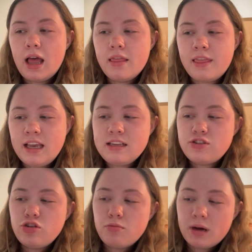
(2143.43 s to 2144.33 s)

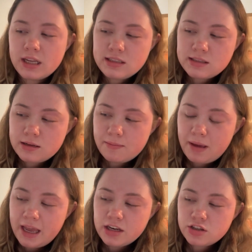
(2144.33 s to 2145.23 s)
these two months,
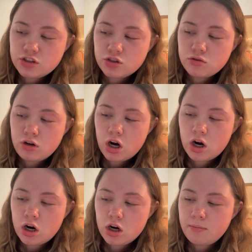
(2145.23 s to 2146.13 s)
May and June,
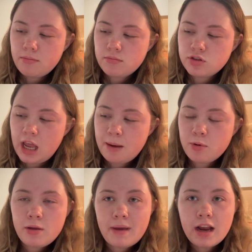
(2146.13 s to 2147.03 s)
or er,
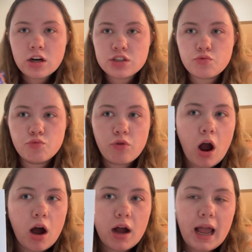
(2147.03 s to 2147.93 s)
April and May, are just
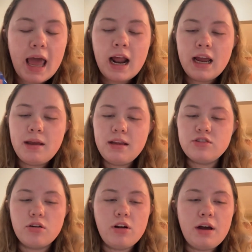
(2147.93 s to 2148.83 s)
wrong. And I
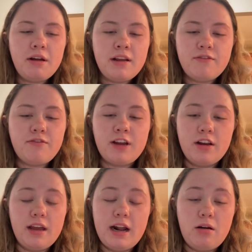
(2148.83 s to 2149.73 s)
don't know how I didn't figure
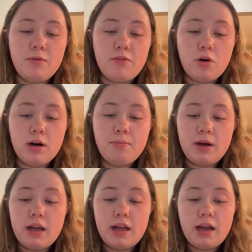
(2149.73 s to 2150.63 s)
that out before,
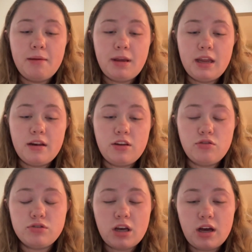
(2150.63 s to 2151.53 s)
but I mean,
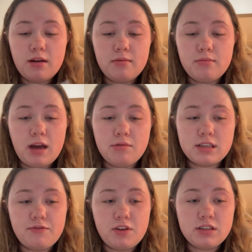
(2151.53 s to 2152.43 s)
you saw I was
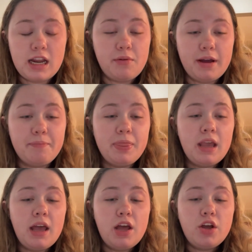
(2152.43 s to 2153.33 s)
confused. Anyway,
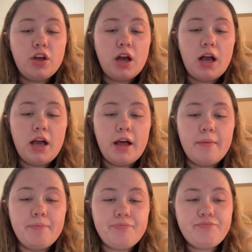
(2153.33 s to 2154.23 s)

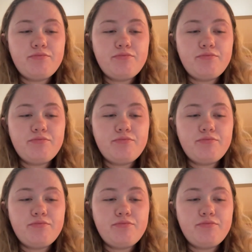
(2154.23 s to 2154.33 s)
um,